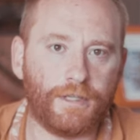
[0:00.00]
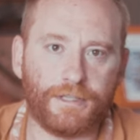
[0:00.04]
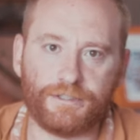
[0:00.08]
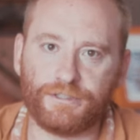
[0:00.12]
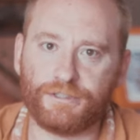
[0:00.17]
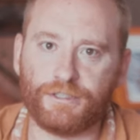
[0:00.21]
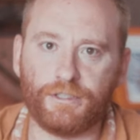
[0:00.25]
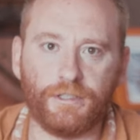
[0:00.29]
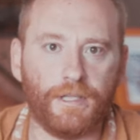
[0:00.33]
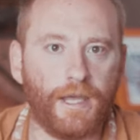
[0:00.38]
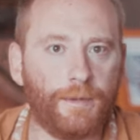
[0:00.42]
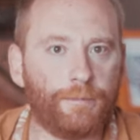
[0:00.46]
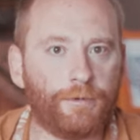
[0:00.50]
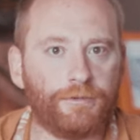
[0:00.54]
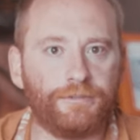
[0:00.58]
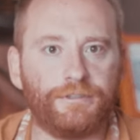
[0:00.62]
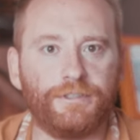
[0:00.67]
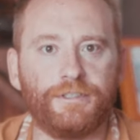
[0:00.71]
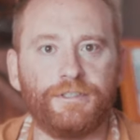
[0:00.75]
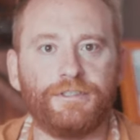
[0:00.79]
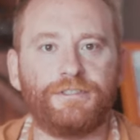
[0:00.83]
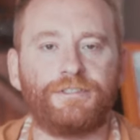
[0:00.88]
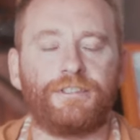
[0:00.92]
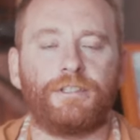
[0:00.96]
that
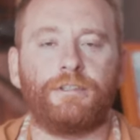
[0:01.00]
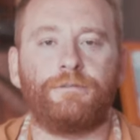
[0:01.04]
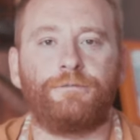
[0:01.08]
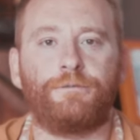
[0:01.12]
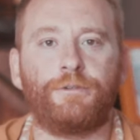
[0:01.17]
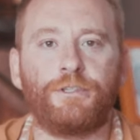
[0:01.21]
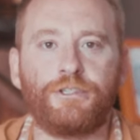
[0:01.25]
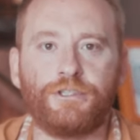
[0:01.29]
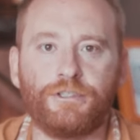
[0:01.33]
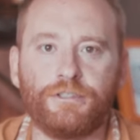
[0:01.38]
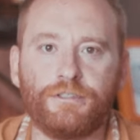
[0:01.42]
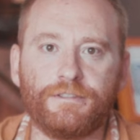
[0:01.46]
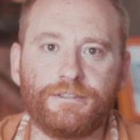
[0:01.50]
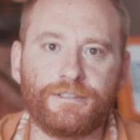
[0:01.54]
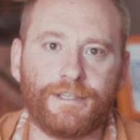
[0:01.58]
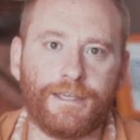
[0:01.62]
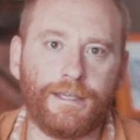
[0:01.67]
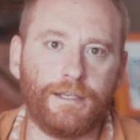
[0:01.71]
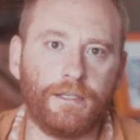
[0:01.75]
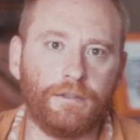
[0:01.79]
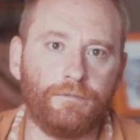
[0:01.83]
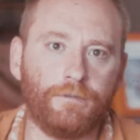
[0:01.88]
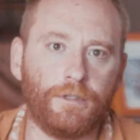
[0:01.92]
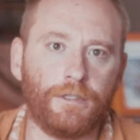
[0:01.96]
celebrities and officials
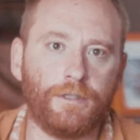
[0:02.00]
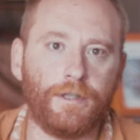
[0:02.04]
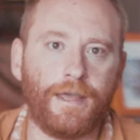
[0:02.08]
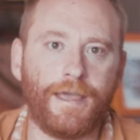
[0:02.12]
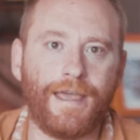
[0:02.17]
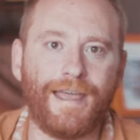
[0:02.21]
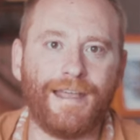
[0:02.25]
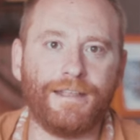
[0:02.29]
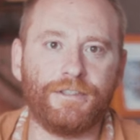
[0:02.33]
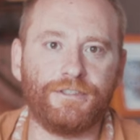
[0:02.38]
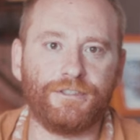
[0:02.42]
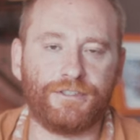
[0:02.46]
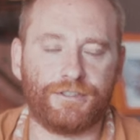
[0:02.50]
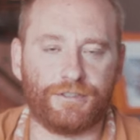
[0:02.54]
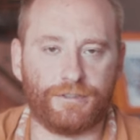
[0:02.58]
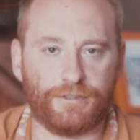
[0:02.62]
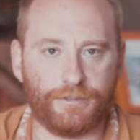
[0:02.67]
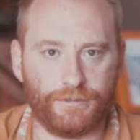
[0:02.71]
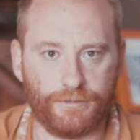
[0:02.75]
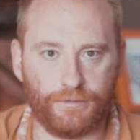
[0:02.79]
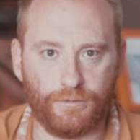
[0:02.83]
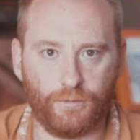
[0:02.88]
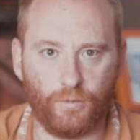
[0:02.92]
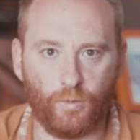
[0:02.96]
can't even
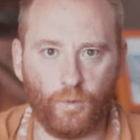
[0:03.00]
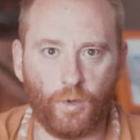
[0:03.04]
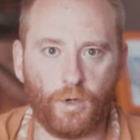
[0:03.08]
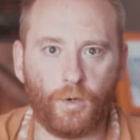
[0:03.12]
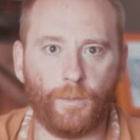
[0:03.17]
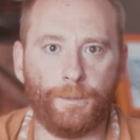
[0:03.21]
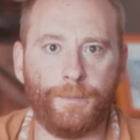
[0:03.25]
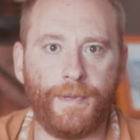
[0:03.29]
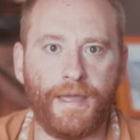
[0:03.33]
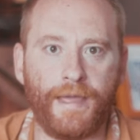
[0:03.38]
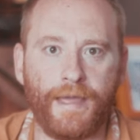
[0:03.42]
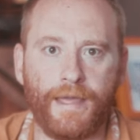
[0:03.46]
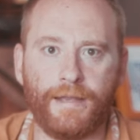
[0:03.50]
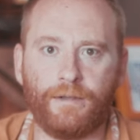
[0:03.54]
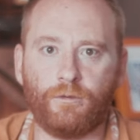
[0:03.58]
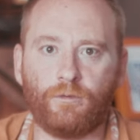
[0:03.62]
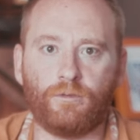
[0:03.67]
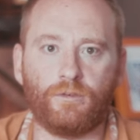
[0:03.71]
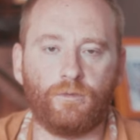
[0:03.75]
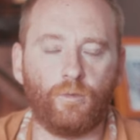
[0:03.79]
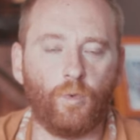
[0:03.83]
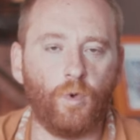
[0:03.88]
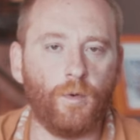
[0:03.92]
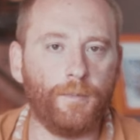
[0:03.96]
answer what a man
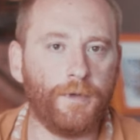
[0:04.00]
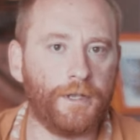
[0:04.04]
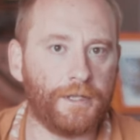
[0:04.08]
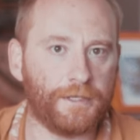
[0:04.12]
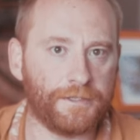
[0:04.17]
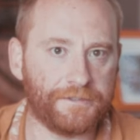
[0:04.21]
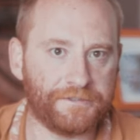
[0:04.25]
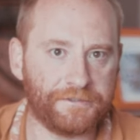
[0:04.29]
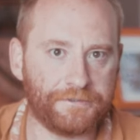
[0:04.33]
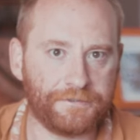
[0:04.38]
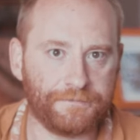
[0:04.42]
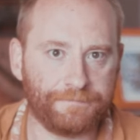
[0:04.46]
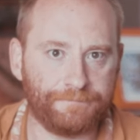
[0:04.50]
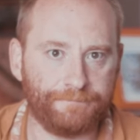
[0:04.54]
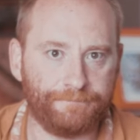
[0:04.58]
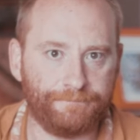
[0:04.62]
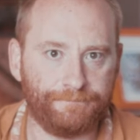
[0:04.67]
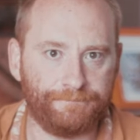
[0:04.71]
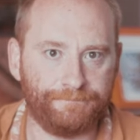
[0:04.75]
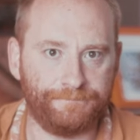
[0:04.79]
or a woman is.